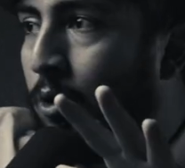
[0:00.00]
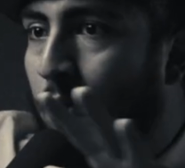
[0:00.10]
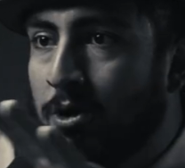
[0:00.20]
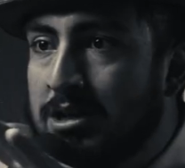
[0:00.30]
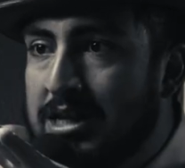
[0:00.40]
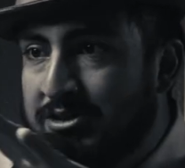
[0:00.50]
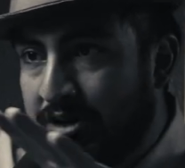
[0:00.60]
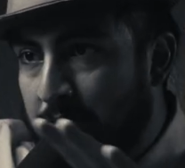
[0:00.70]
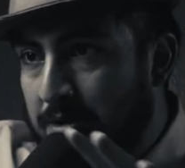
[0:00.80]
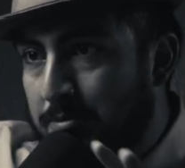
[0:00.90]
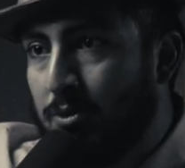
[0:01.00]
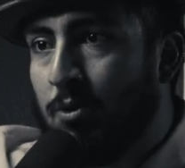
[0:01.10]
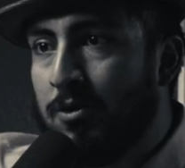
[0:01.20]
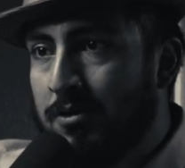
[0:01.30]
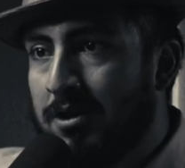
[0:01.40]
or uneducated
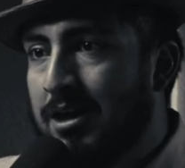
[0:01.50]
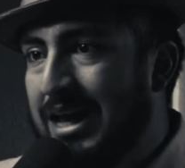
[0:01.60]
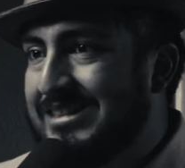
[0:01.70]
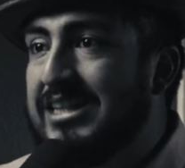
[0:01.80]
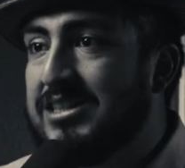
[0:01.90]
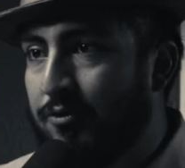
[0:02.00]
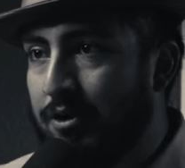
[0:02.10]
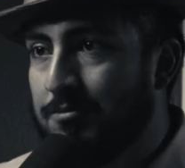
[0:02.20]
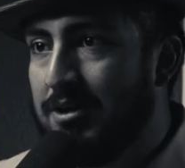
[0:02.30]
people that's easy for them.